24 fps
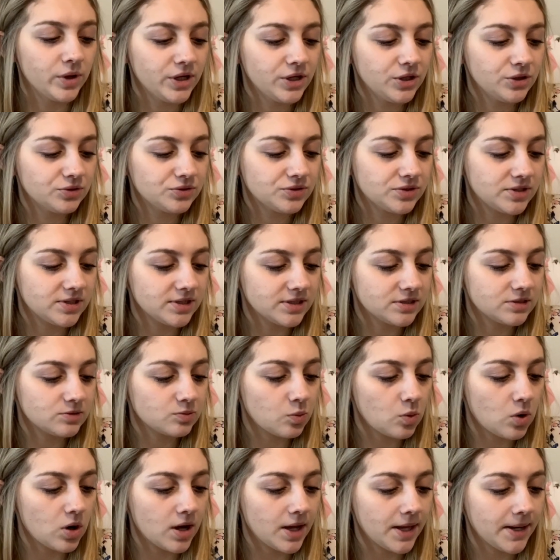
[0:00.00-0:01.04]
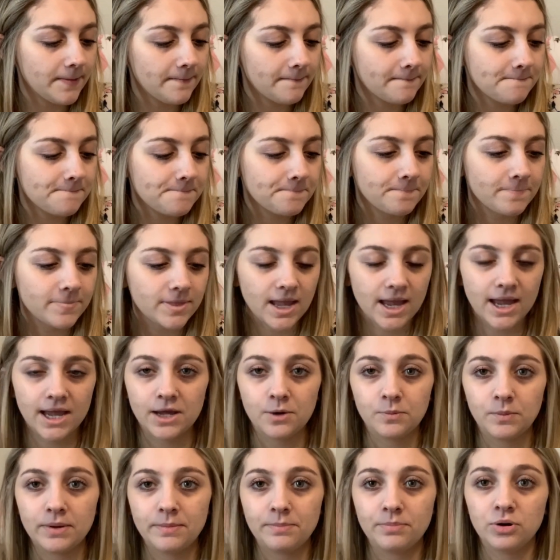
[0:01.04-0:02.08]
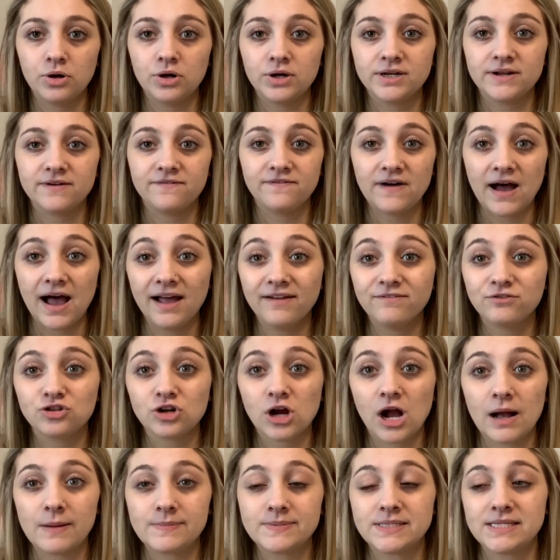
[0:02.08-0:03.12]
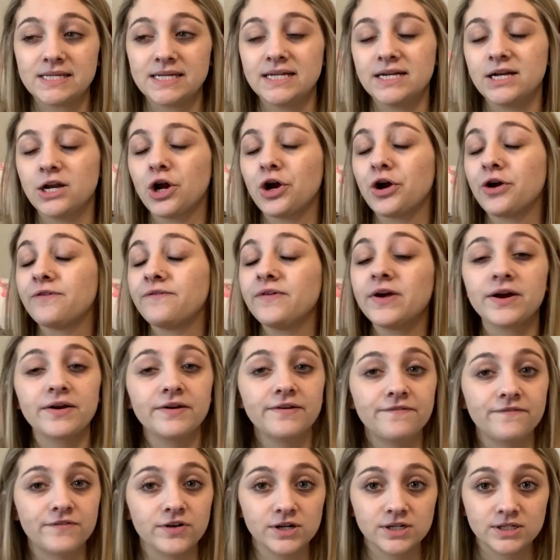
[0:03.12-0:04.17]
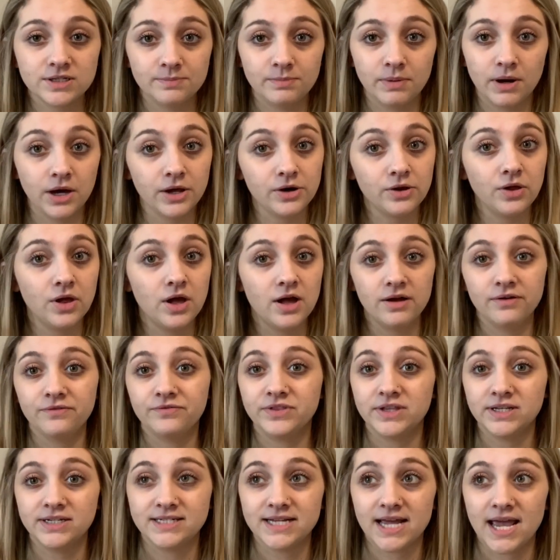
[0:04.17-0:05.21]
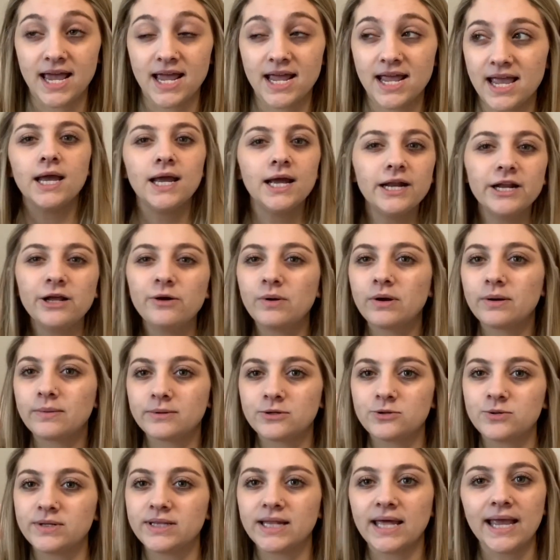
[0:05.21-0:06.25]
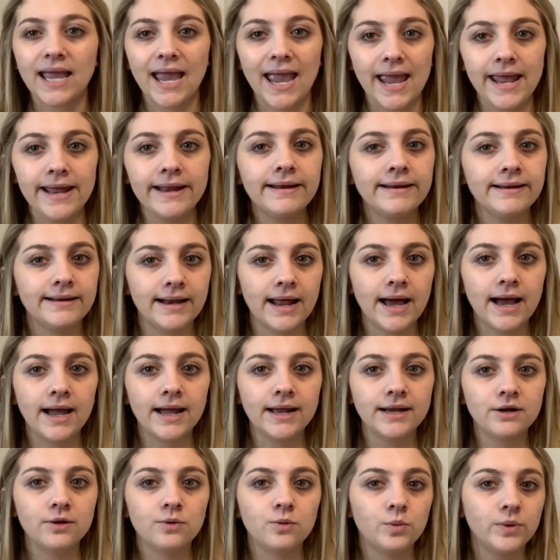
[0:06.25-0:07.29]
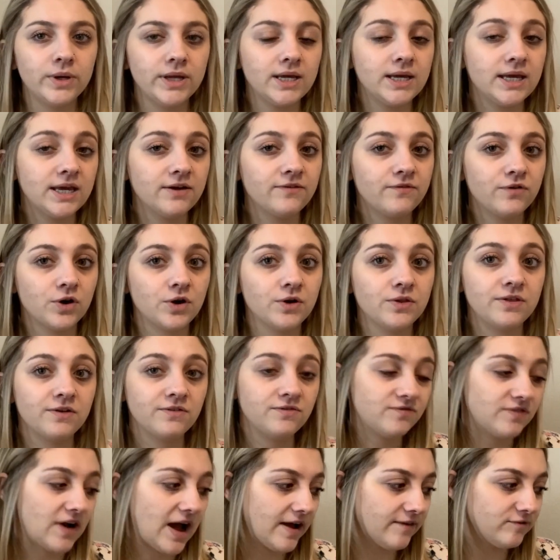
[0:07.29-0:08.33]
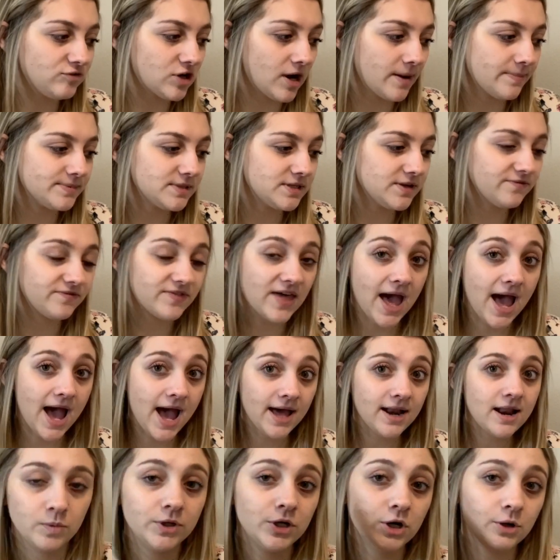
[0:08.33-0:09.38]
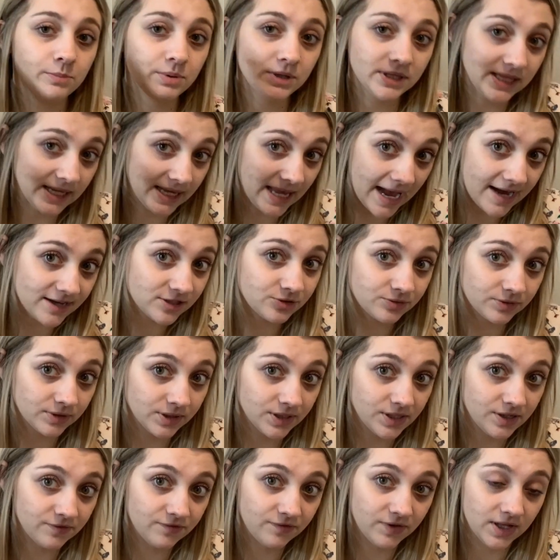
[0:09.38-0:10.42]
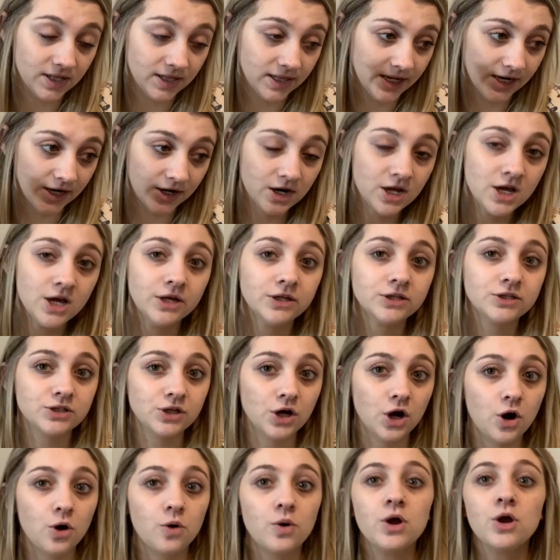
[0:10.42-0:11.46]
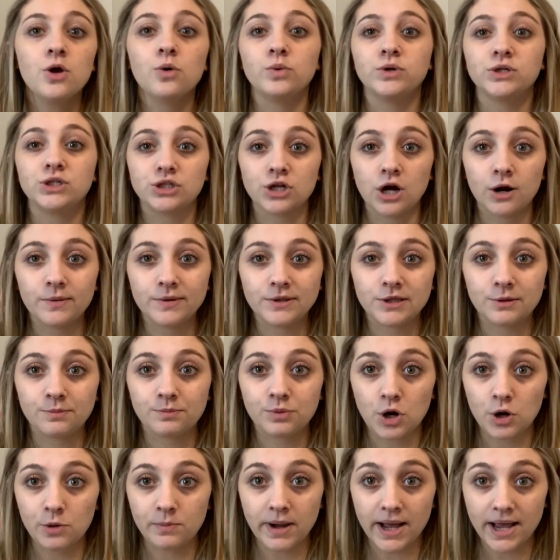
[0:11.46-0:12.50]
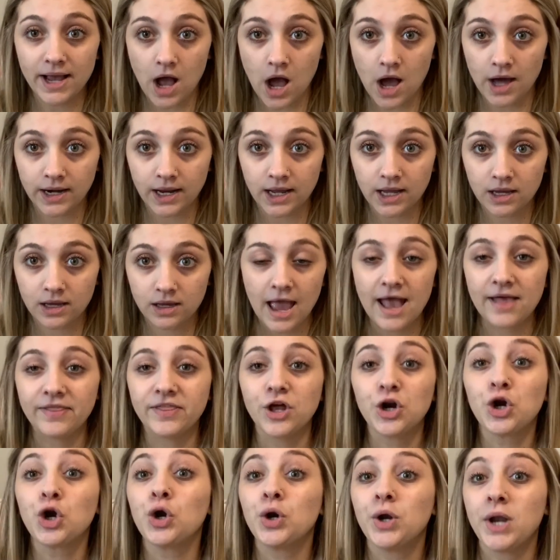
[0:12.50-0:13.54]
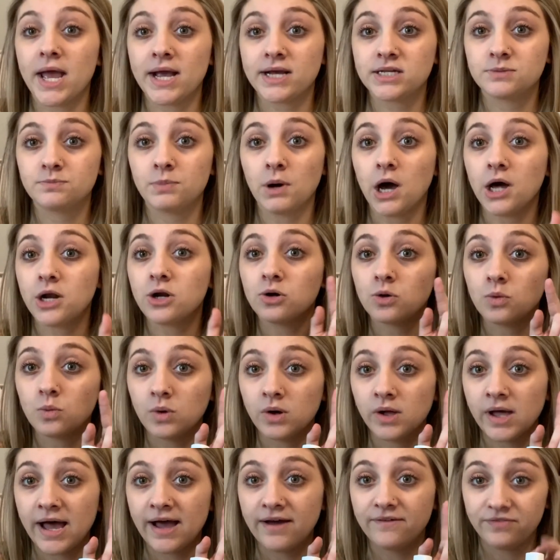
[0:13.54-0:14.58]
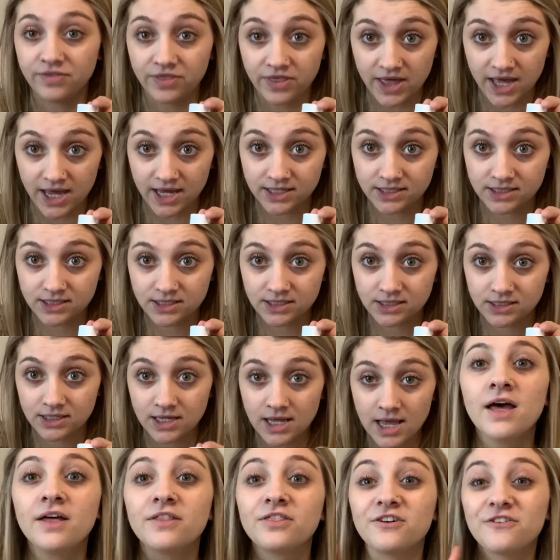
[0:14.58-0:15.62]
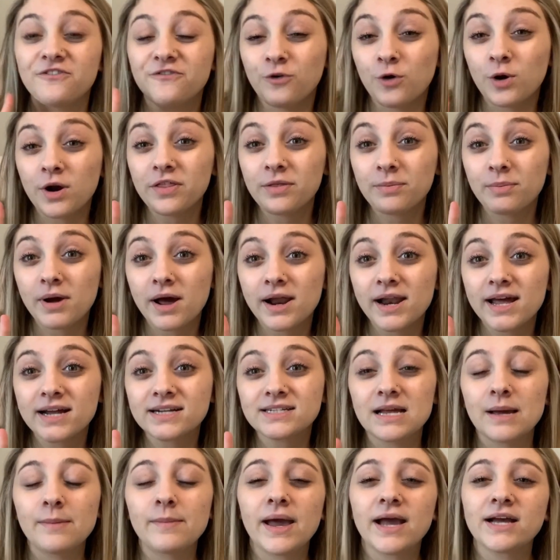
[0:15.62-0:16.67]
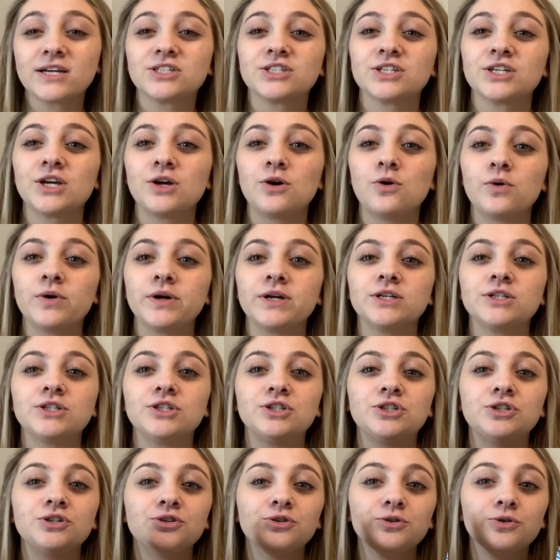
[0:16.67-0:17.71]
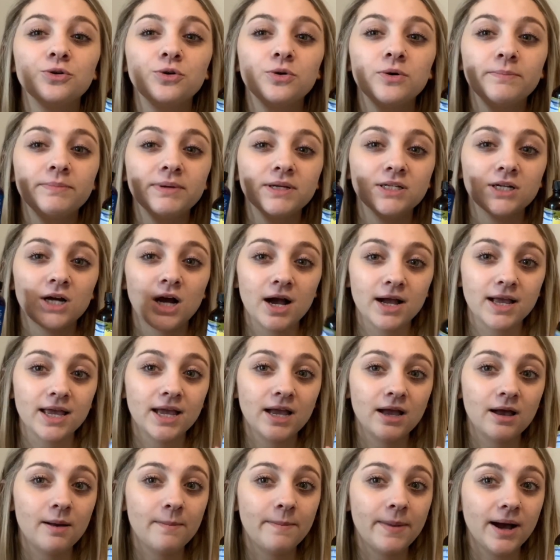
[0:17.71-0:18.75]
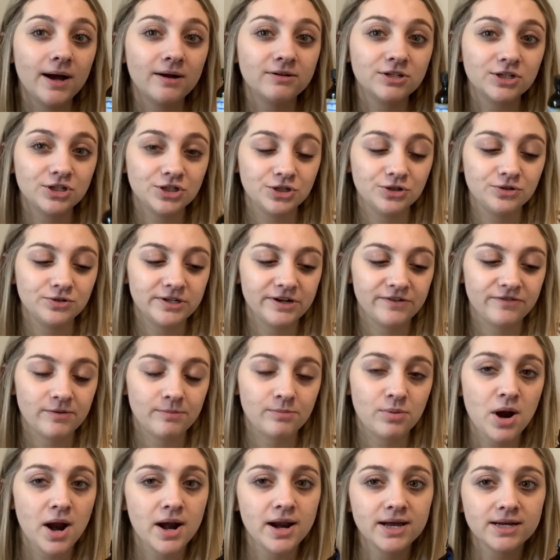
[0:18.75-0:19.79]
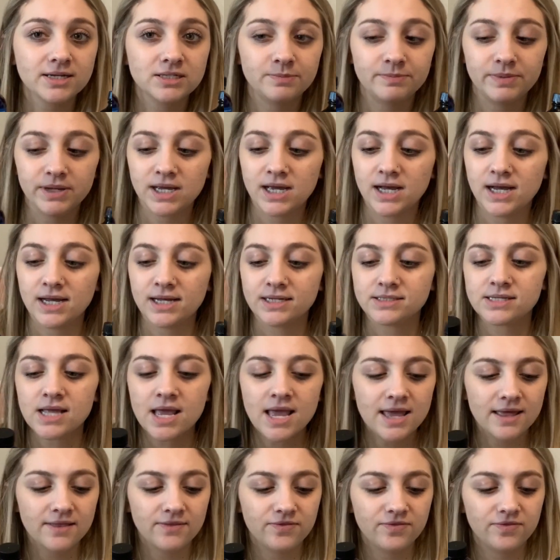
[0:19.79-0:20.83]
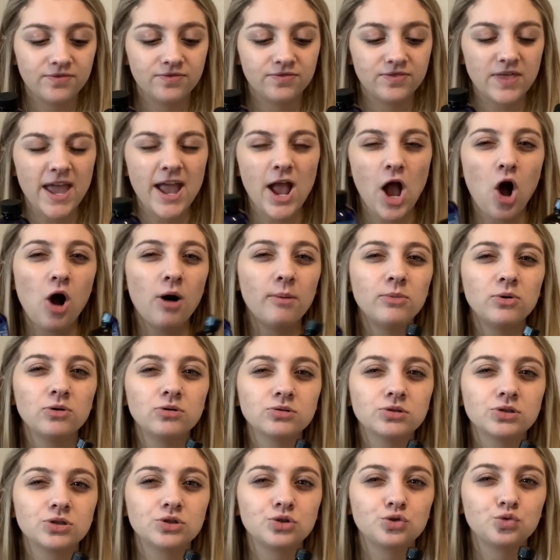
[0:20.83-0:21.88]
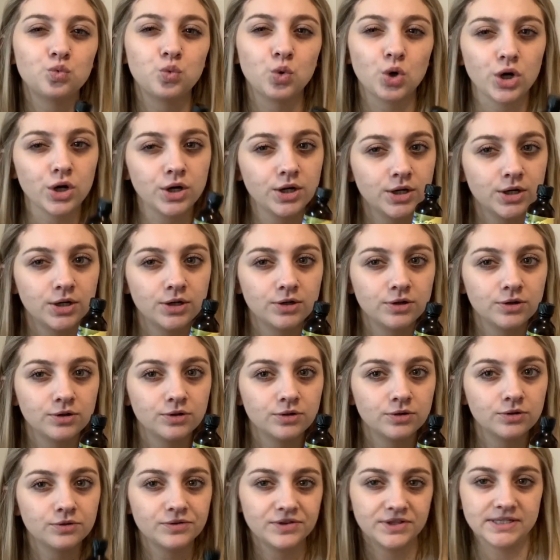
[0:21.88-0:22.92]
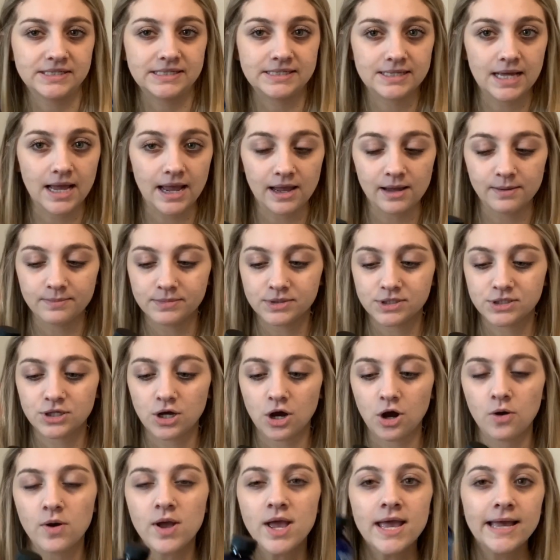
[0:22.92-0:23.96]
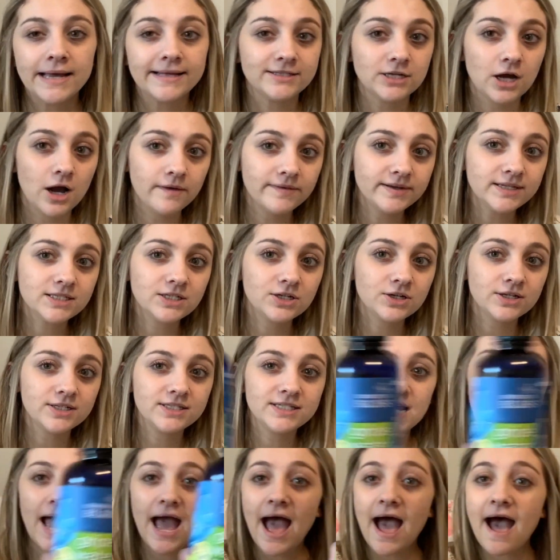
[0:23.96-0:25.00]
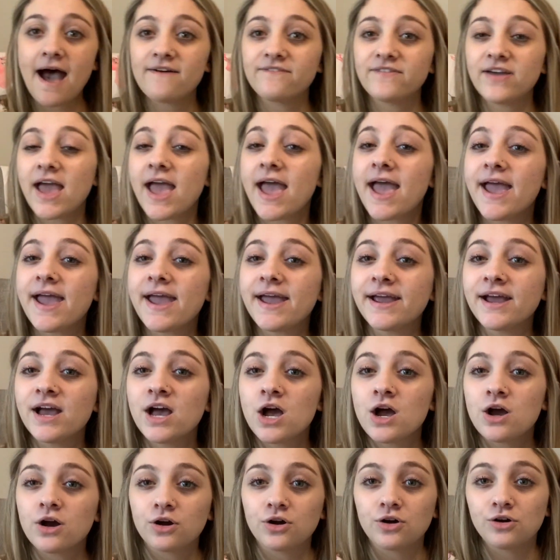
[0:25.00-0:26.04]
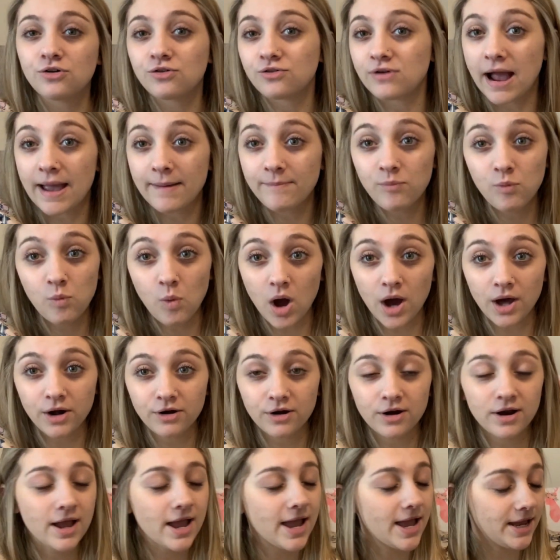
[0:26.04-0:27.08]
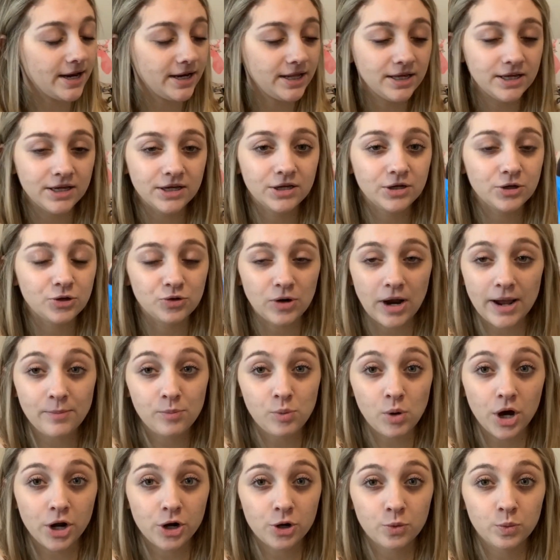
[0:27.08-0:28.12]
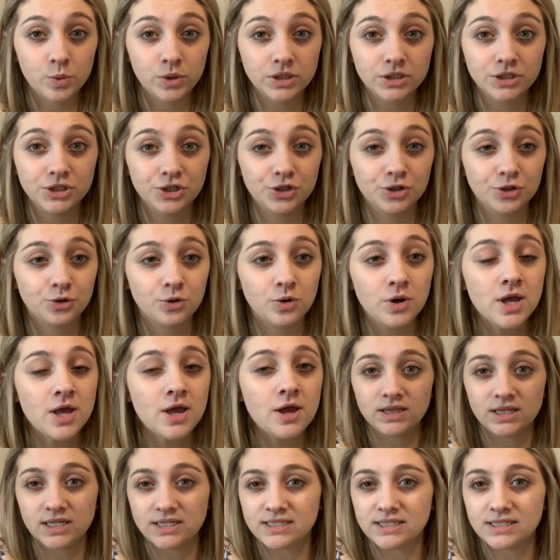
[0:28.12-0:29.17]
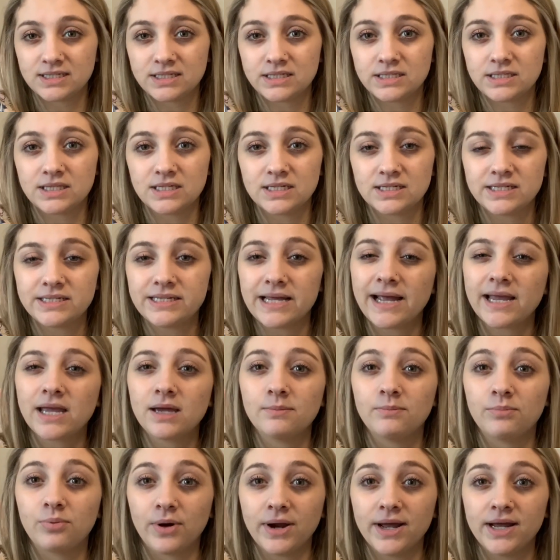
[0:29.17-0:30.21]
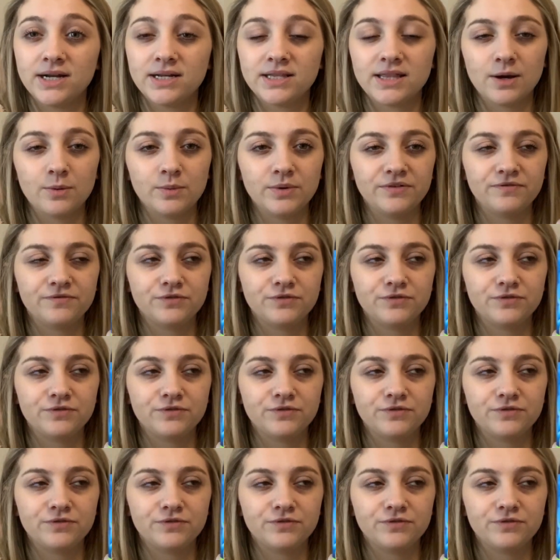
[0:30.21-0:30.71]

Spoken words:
use this one, and we put 5 drops in her very first bottle of the day. Anywhere between like 8 and 9, we give her the 5 drops of that. We don't put the gas relief in there. So we start with the probiotic, and then her next bottle will have this. The fourth product, I'm actually going to be talking about 2 different products because they almost work the same. So it's always good to have a Gripe Water. Any Gripe Water will do. This is the second brand that